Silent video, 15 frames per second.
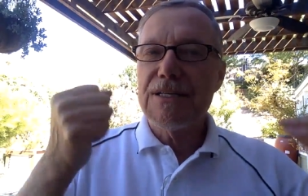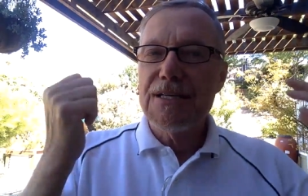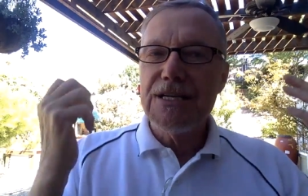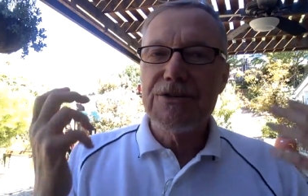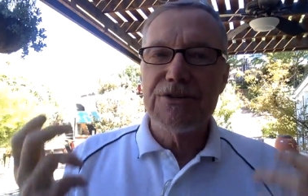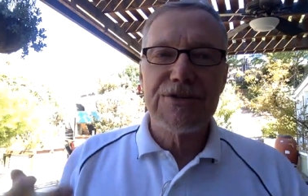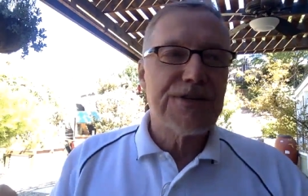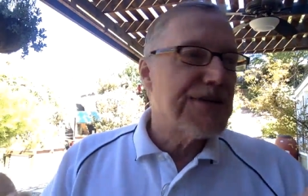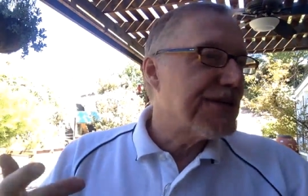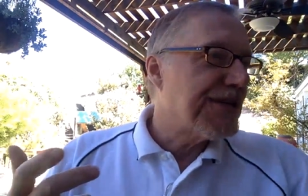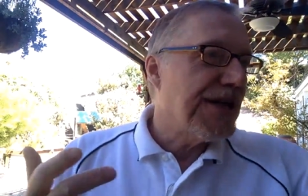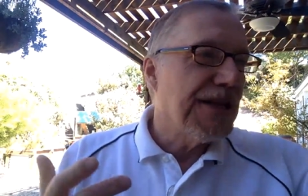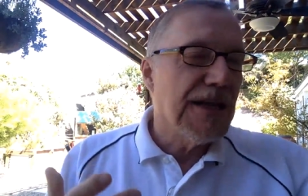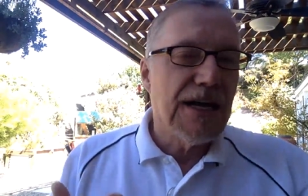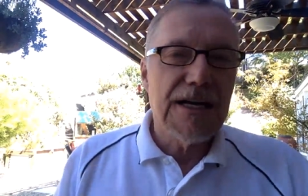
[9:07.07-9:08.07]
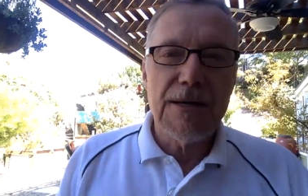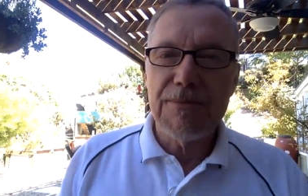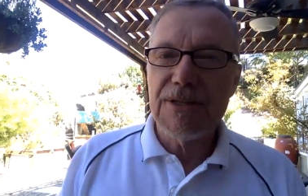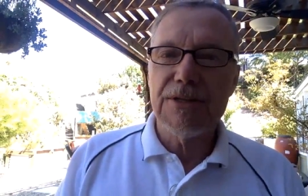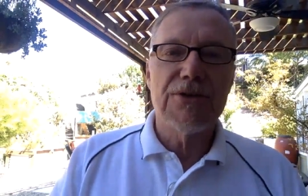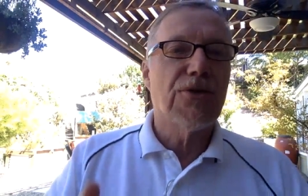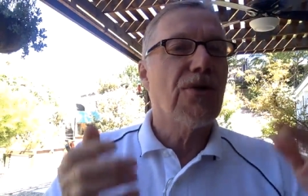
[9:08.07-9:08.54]
the teacher is going to say line
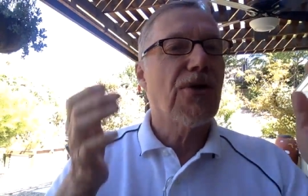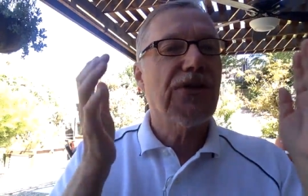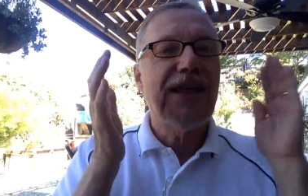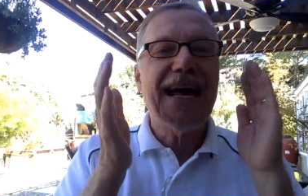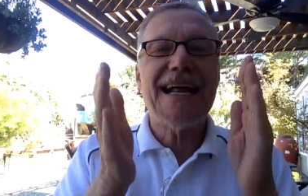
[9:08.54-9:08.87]
up at the door.